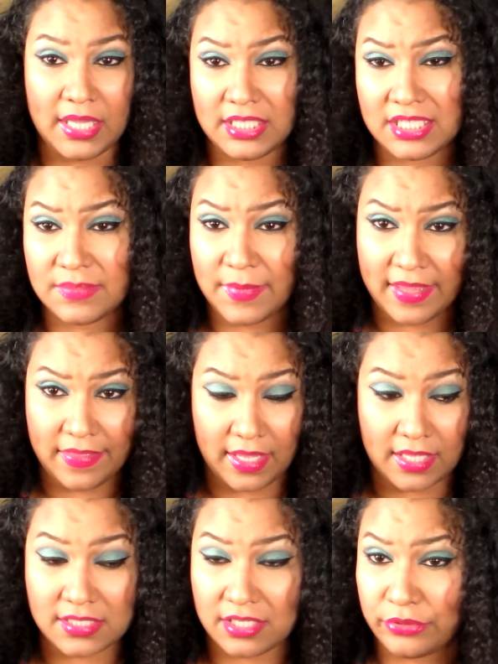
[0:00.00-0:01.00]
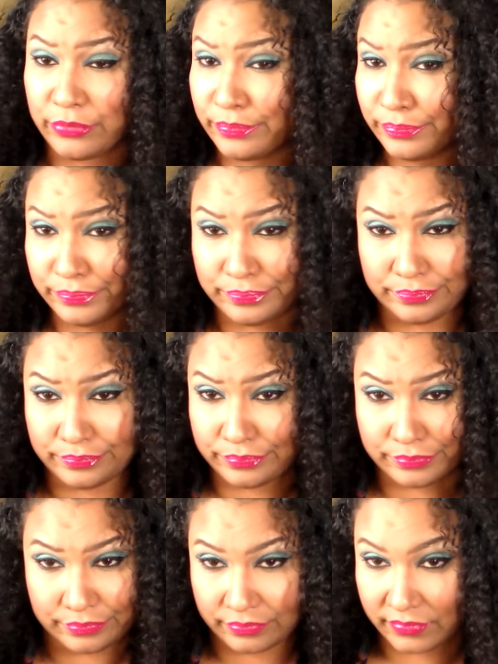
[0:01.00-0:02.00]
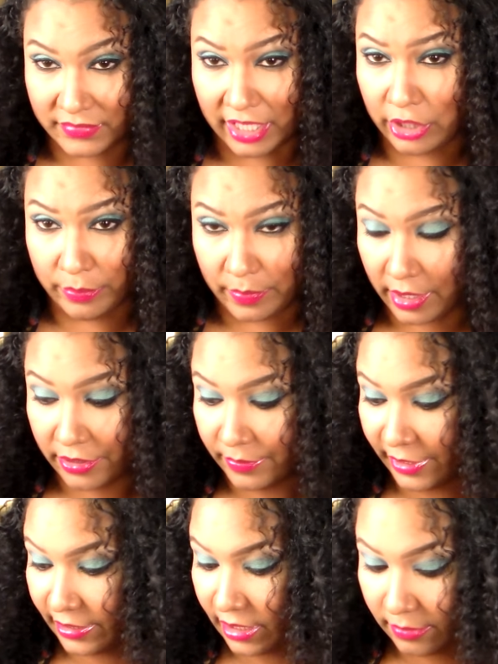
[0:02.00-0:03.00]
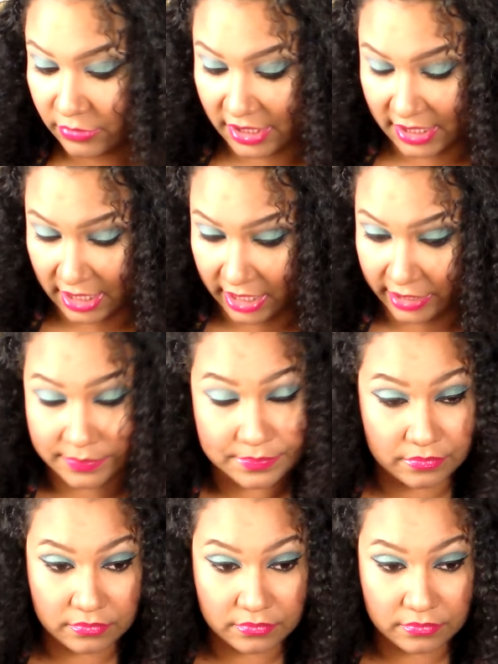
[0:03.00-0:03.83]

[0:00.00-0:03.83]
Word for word: by this, by that. So it don't bother me. I'm just saying.